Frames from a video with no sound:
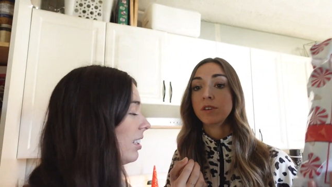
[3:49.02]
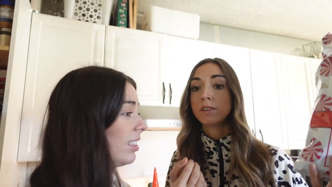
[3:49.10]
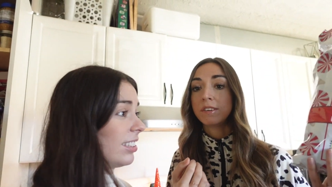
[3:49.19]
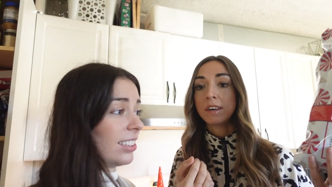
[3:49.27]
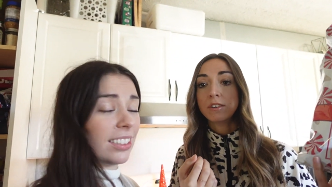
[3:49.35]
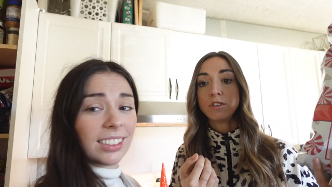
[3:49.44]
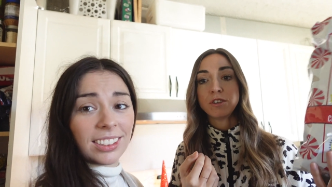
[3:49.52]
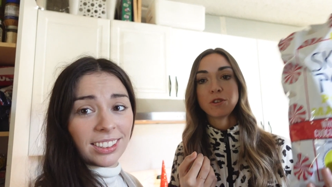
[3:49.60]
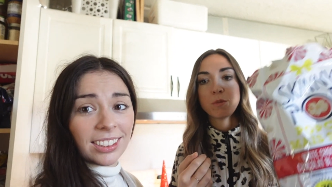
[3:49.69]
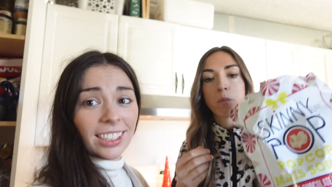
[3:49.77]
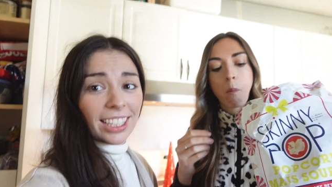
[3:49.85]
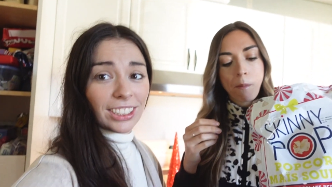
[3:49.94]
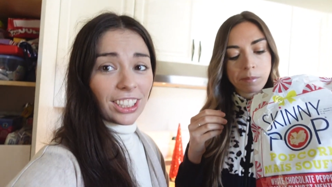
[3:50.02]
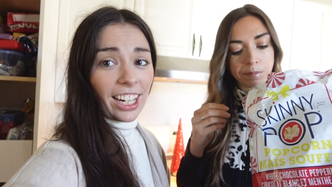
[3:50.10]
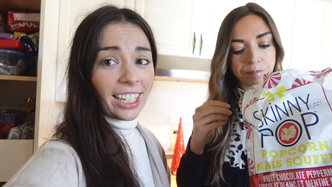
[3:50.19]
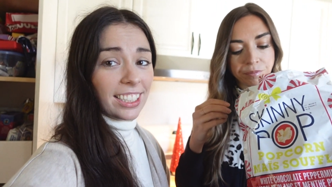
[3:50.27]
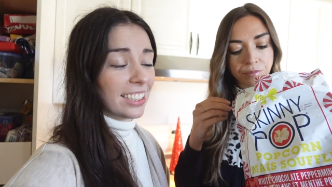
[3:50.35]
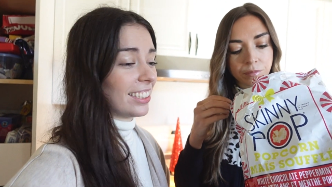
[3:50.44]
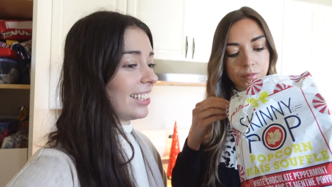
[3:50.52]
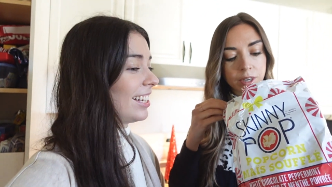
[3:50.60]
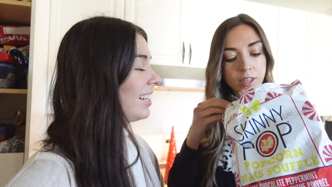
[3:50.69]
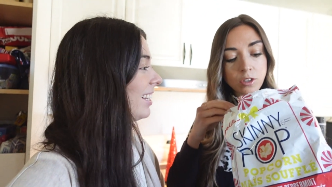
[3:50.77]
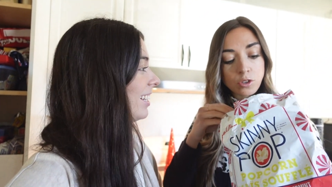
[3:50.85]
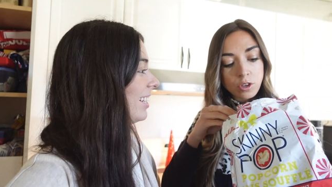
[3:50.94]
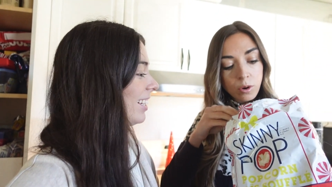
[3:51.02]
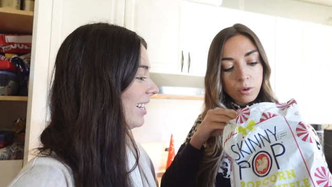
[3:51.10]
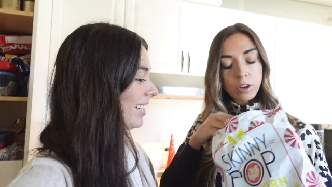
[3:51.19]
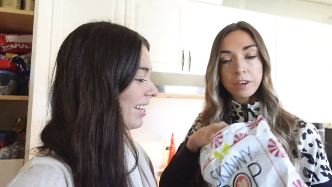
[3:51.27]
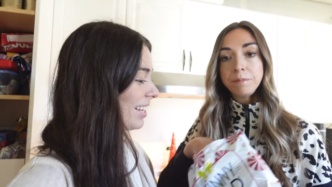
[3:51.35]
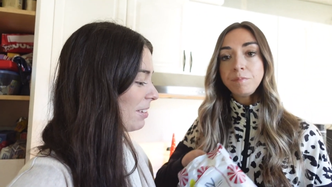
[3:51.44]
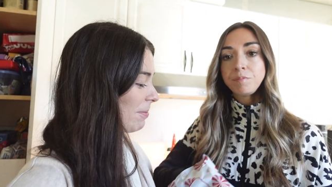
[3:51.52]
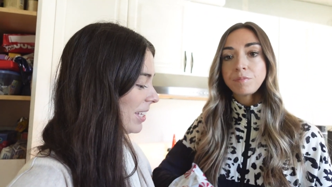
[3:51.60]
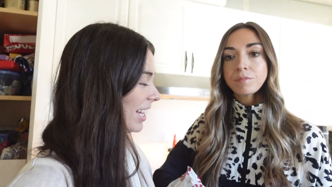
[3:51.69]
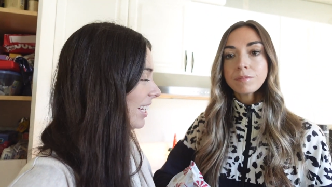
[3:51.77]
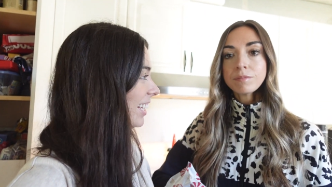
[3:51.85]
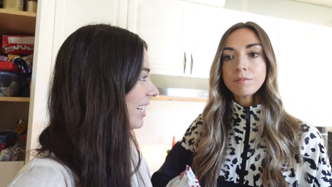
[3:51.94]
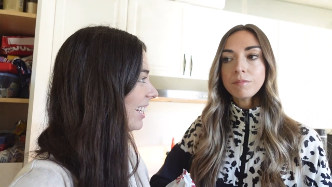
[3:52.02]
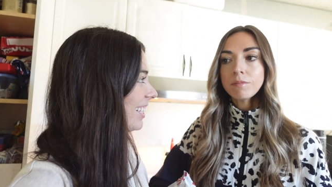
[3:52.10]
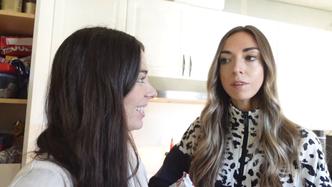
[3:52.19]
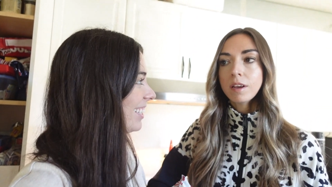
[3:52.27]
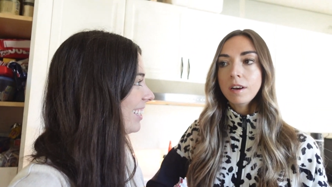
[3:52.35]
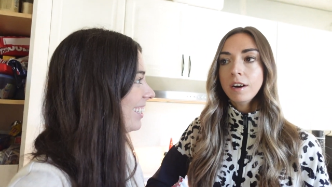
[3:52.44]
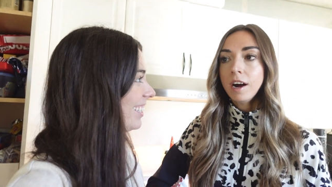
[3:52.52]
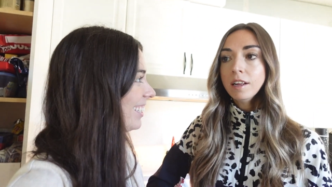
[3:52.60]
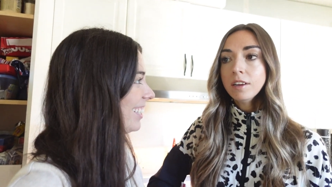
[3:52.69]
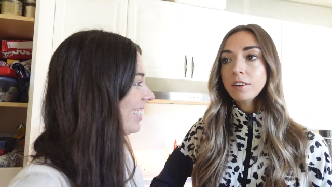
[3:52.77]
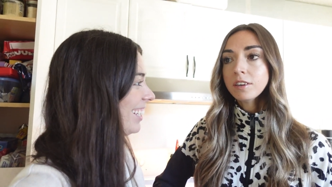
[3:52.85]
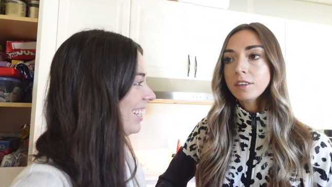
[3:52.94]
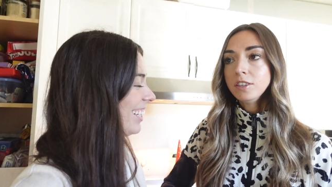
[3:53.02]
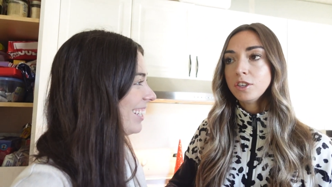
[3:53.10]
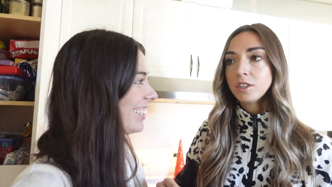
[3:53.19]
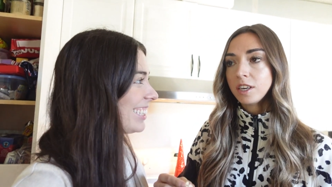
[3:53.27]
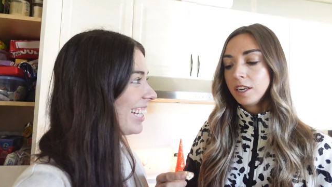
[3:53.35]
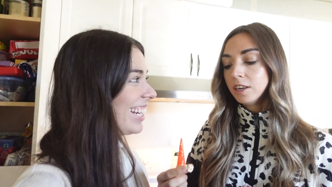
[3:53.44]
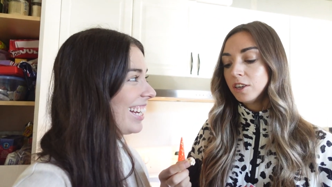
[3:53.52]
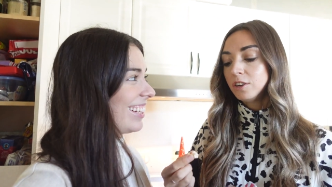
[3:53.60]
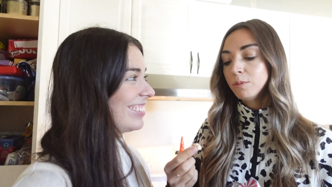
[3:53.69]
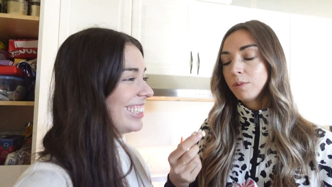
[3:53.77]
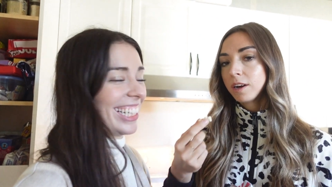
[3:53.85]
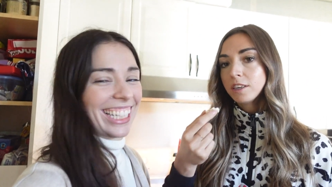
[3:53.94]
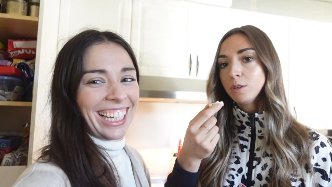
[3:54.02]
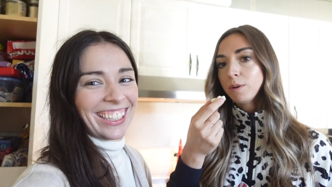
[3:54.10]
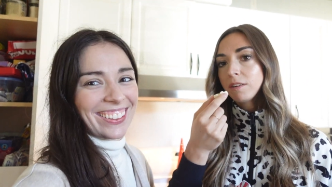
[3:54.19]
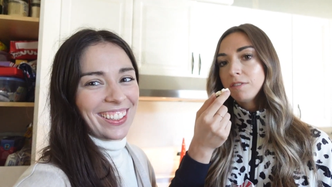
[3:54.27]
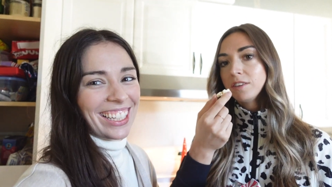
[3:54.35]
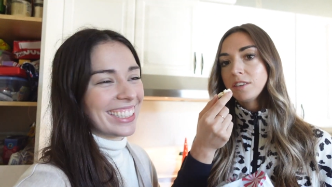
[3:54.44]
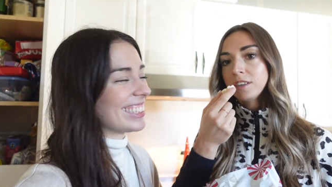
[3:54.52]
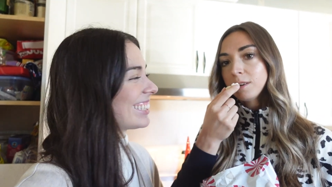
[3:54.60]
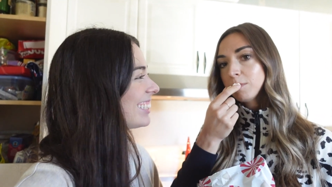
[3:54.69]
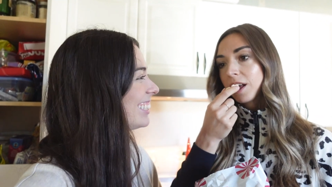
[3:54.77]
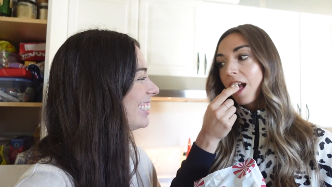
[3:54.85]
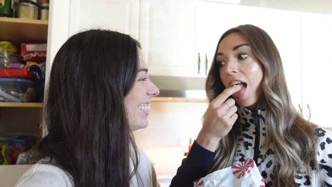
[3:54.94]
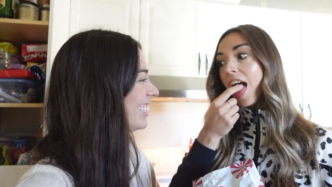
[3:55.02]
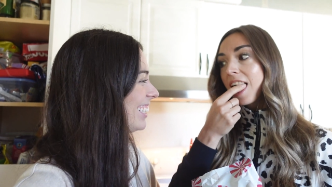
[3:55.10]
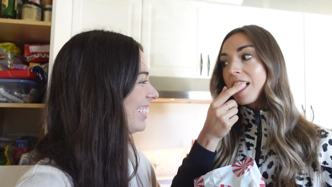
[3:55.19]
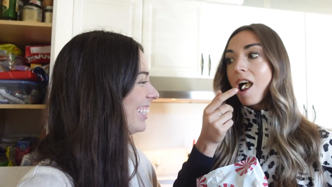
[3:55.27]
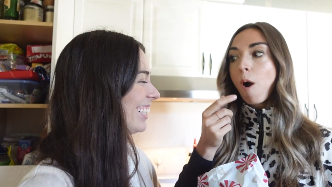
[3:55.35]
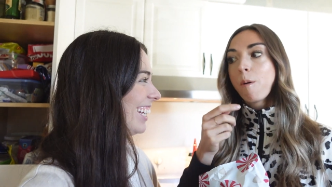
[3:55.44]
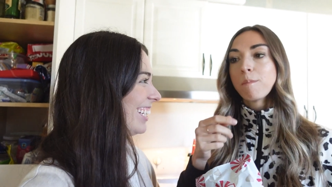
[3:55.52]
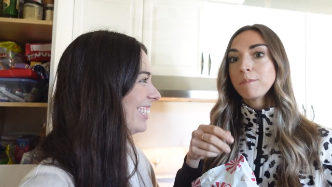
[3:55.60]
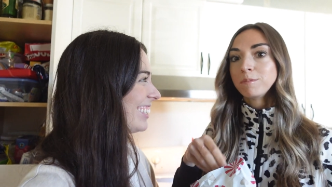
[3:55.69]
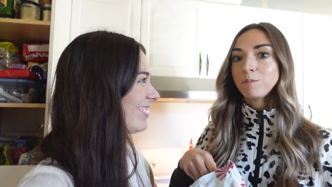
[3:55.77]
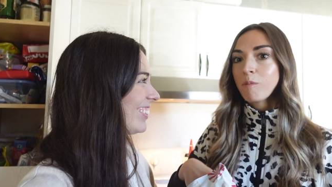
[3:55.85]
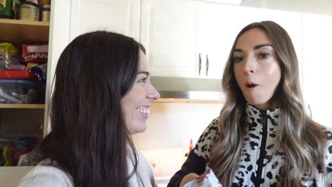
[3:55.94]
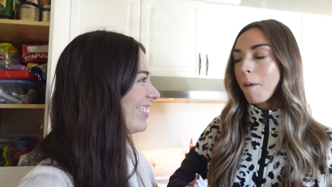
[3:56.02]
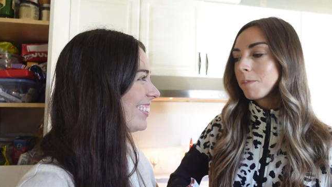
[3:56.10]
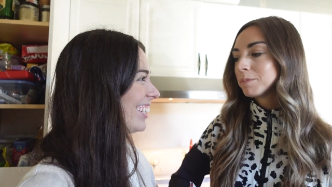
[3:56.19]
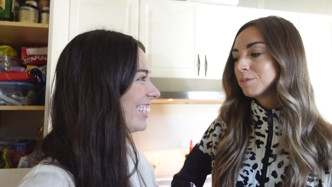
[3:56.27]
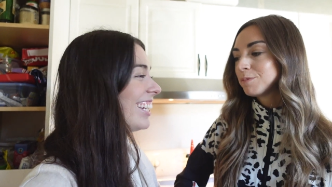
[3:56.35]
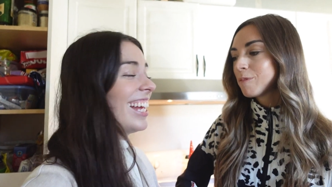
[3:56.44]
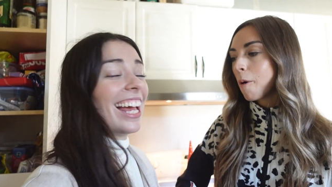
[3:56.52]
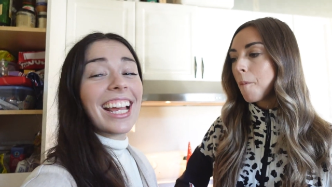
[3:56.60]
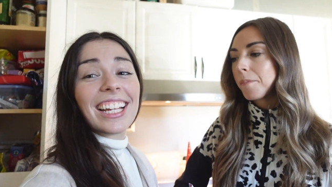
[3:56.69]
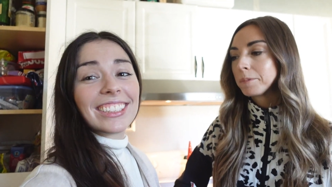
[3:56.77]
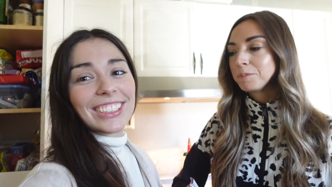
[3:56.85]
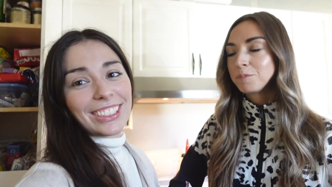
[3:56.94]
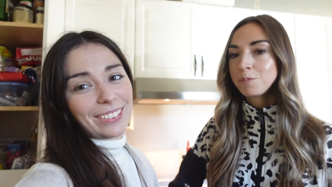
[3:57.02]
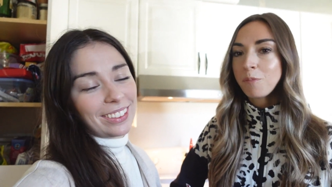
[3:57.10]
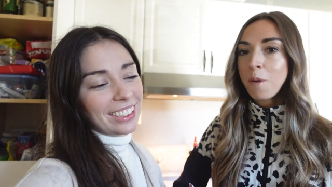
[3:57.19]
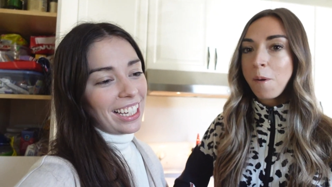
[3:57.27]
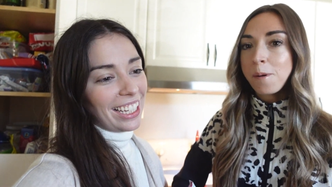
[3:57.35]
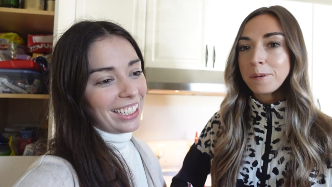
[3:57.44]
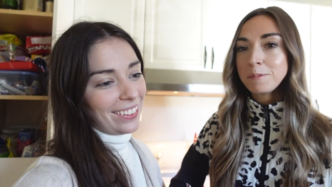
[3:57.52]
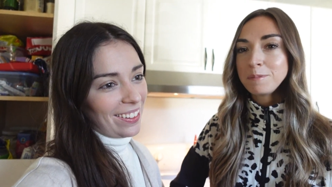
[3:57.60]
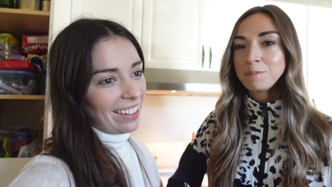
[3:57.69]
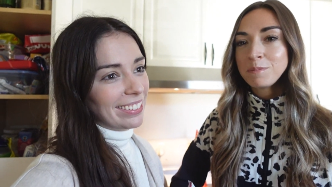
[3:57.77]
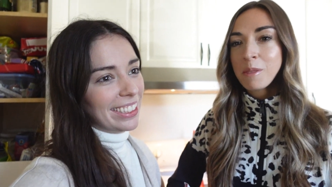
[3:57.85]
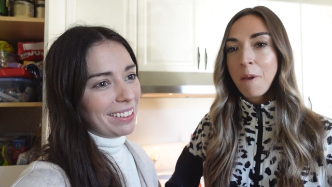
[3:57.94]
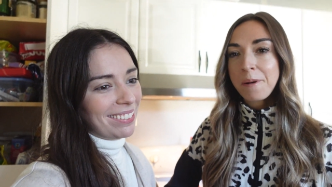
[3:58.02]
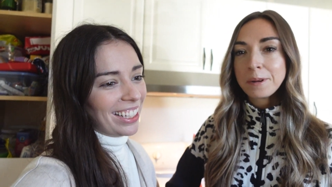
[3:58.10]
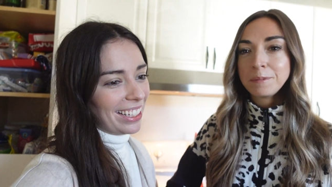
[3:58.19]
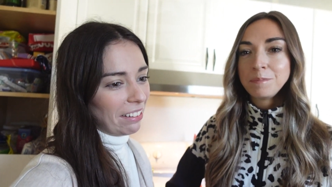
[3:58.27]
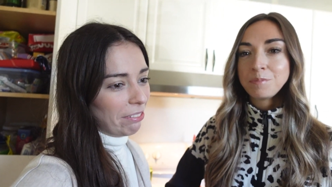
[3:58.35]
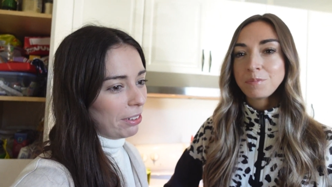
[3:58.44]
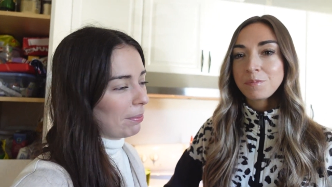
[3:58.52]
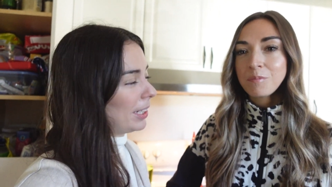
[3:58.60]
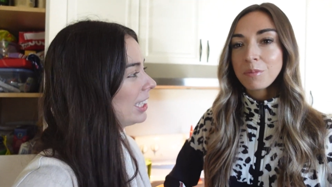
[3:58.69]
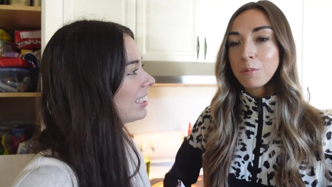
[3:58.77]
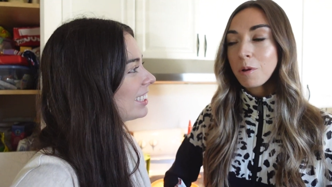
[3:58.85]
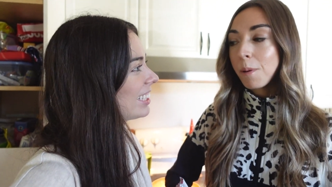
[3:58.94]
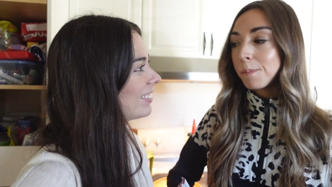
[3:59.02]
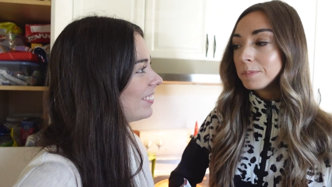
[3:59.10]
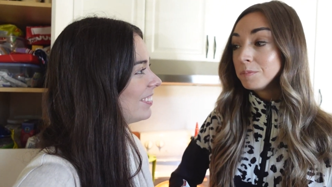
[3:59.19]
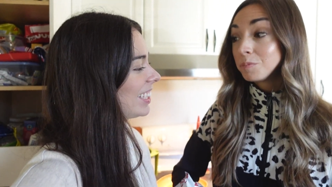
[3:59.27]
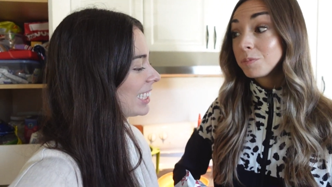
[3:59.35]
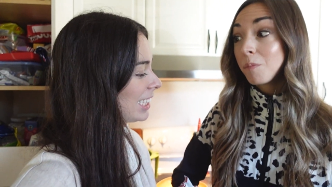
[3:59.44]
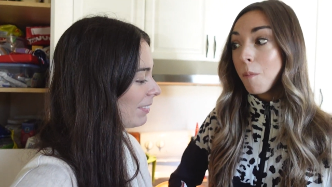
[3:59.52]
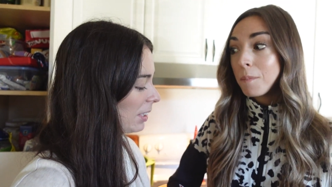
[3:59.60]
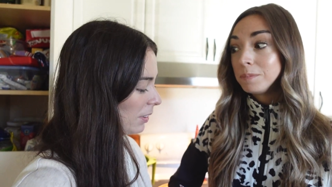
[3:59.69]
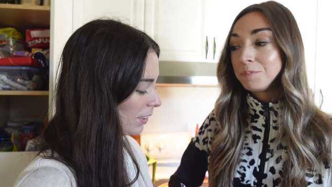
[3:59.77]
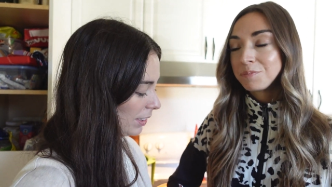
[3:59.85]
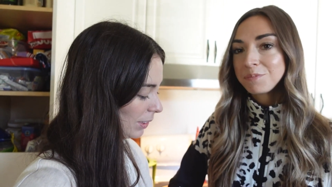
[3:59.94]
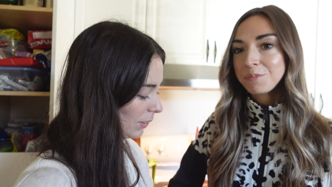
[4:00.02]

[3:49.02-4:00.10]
Speaker 1: if you have allergies, it's great. It's so good. And you've been liking it. I literally just you ate a humongous breakfast, and I'm
Speaker 2: like, gotta eat some popcorn. And she was like, you have to keep getting it for me. So next time I go to the